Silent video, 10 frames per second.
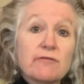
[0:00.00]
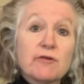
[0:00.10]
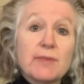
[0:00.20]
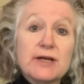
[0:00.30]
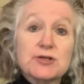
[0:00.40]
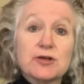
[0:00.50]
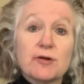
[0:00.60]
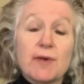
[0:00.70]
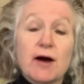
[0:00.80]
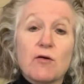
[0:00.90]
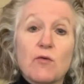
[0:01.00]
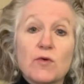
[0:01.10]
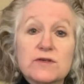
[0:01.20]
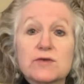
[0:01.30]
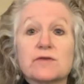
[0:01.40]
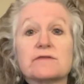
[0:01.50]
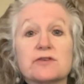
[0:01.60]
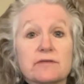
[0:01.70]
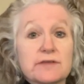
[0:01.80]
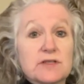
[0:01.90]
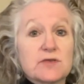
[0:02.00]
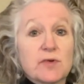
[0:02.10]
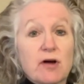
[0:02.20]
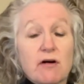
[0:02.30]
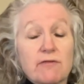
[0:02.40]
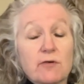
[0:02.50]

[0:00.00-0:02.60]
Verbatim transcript: information about what sort of services we offer,